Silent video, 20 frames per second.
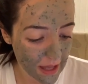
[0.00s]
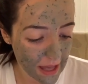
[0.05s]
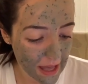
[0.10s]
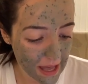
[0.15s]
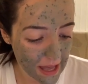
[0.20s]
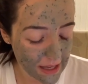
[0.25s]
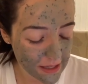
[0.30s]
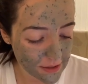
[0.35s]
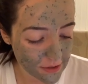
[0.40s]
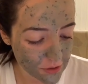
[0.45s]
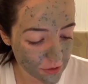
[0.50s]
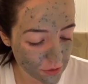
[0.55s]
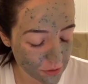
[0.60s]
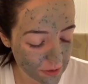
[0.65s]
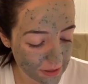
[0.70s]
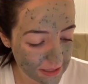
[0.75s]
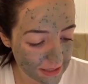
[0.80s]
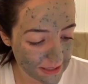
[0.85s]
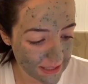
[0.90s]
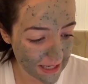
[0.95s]
and
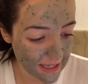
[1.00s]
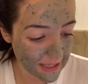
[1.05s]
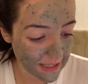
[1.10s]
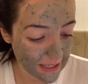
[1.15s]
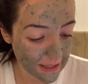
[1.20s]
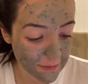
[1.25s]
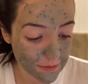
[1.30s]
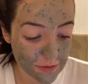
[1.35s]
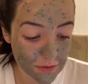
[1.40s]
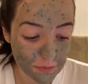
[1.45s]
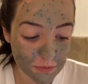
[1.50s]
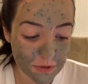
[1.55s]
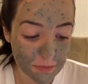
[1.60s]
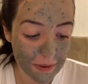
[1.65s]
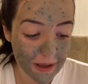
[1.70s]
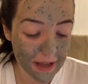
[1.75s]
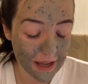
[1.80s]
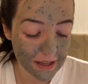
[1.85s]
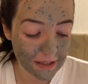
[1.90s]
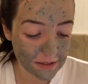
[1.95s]
green tea leaves from
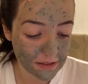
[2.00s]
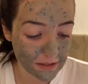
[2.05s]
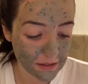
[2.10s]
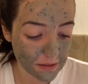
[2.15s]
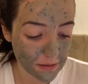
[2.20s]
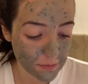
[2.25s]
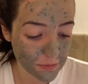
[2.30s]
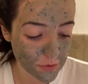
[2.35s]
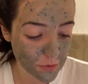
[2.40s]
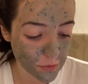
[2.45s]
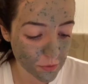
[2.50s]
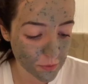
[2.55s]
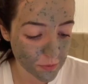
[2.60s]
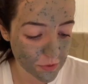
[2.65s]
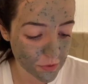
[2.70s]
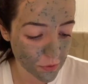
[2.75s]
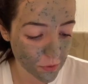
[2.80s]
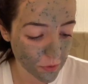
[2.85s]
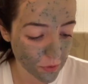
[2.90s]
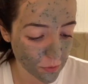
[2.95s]
Japan. Absorbs
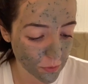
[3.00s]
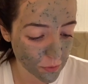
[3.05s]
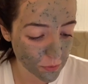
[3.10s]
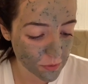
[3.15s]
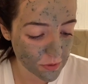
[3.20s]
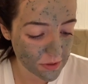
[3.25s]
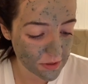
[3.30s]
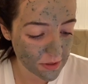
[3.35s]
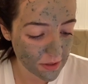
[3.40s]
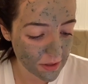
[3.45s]
oils